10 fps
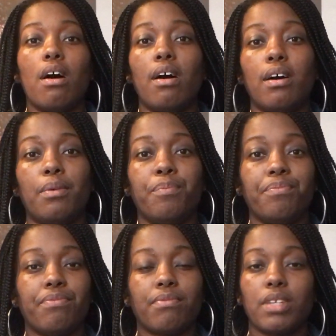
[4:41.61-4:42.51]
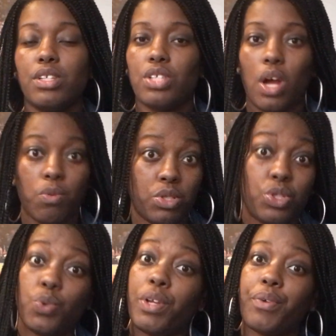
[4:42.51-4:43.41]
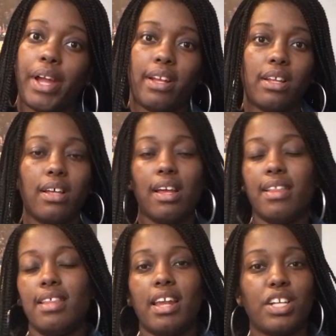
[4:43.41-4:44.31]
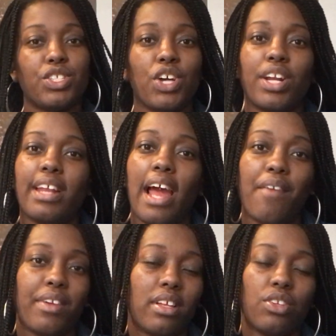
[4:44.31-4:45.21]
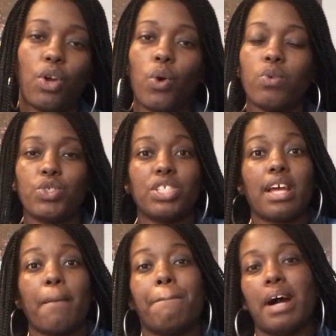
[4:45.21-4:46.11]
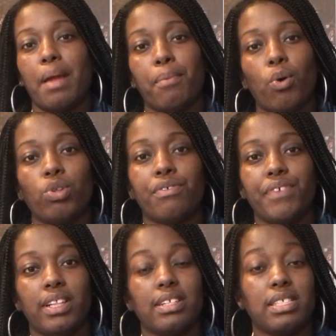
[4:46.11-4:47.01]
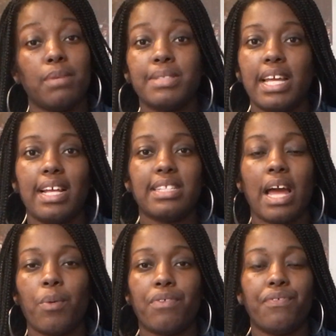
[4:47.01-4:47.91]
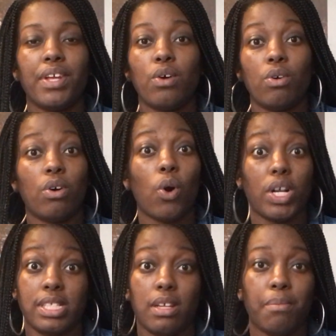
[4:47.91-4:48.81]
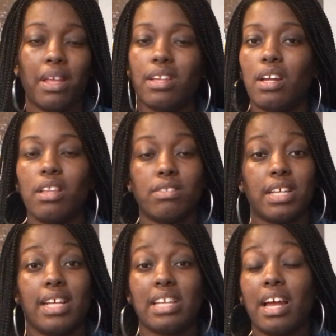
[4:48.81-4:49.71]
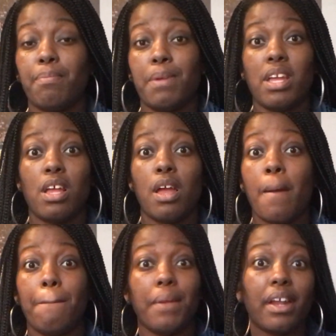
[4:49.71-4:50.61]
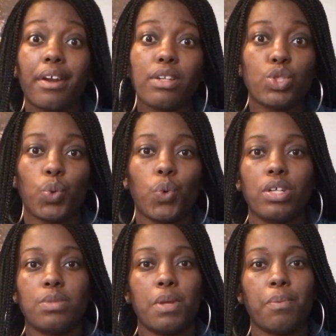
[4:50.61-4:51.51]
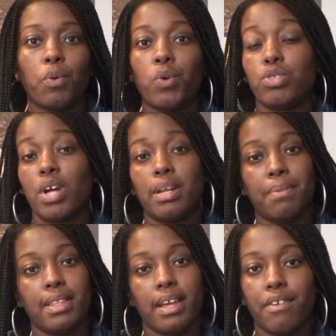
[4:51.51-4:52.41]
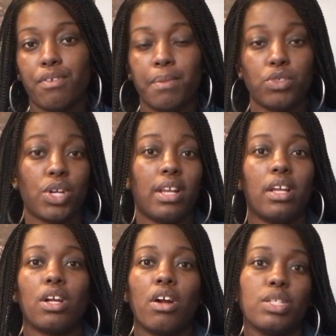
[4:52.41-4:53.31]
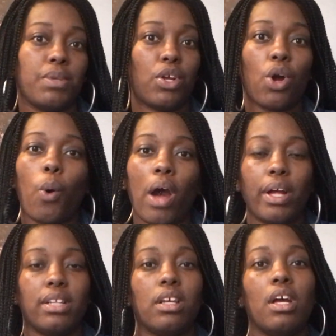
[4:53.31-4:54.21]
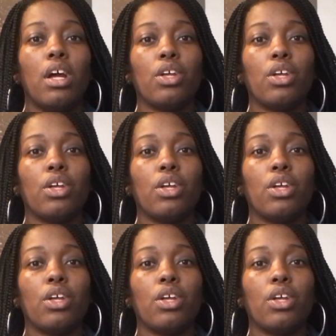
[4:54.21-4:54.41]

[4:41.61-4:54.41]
So I was doing great. And then I started having, it was just like a bipolar feeling. Some days I would feel awesome, and then other days I'd be bitter towards people who are trying to be there for me, trying to encourage me to go out and,